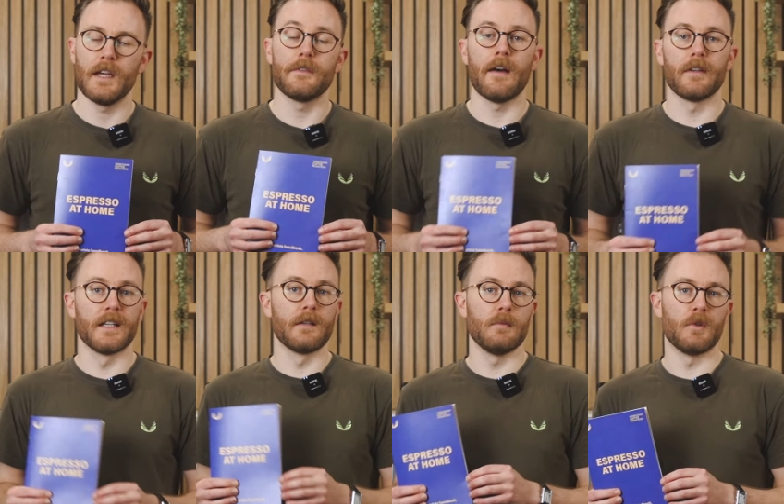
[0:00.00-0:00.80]
If you have a
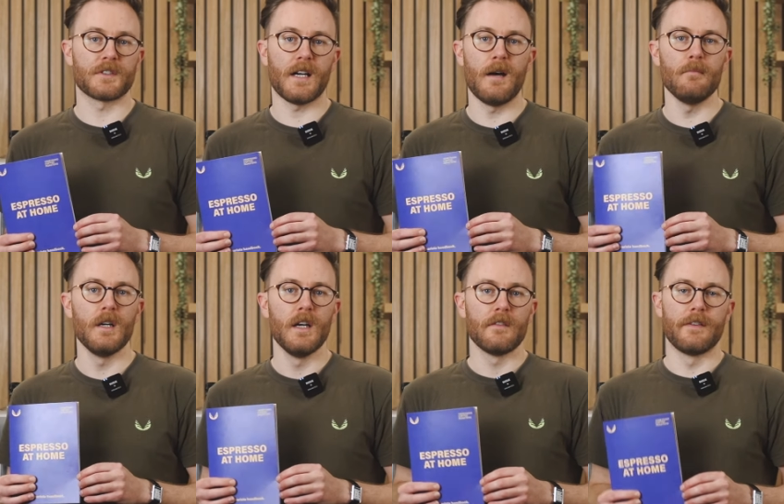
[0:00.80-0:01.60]
little bit more time,
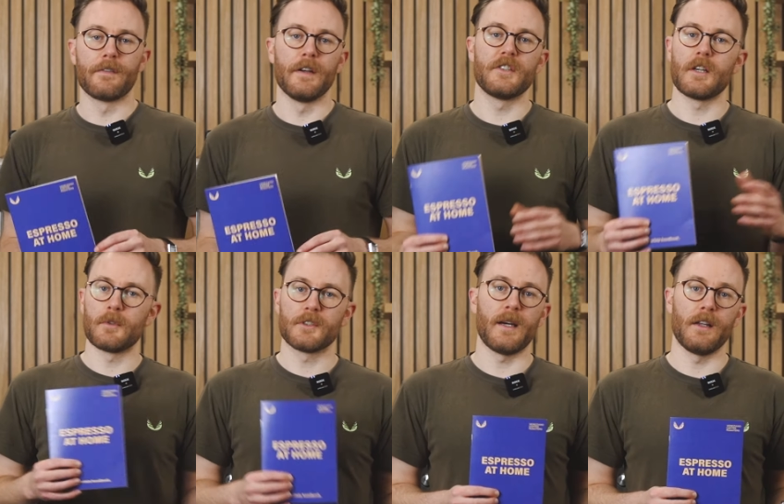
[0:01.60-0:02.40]
feel free to jump
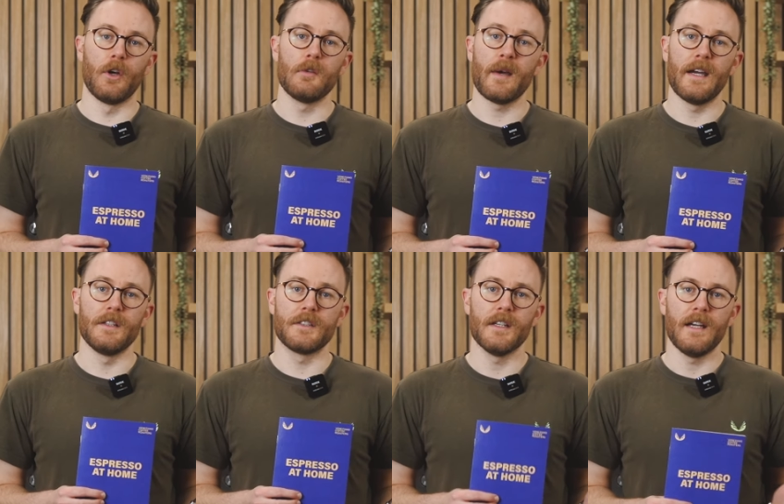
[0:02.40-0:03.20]
into our Learn
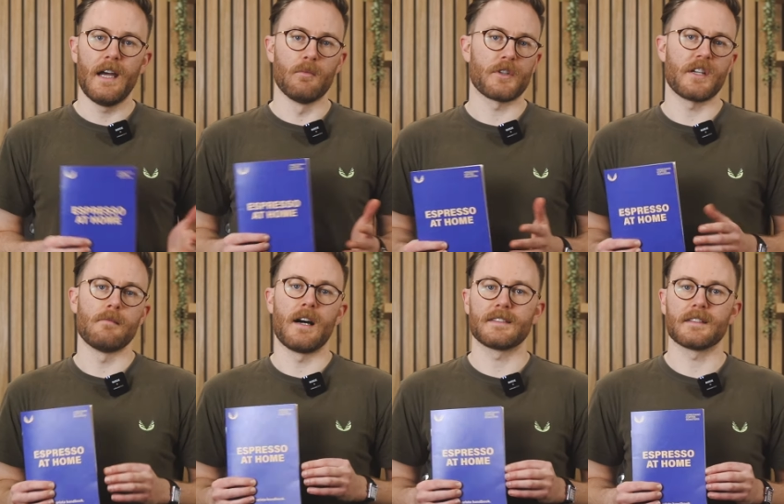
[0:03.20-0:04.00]
page and watch our
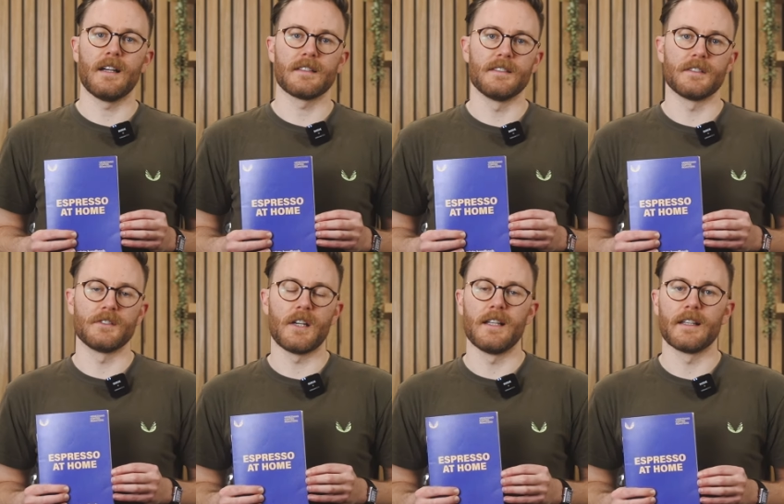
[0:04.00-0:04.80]
masterclasses on
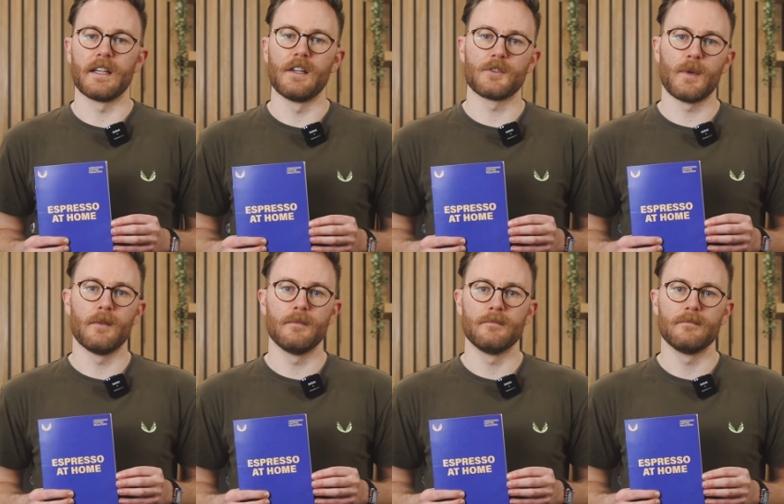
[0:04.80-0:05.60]
dialing in as well.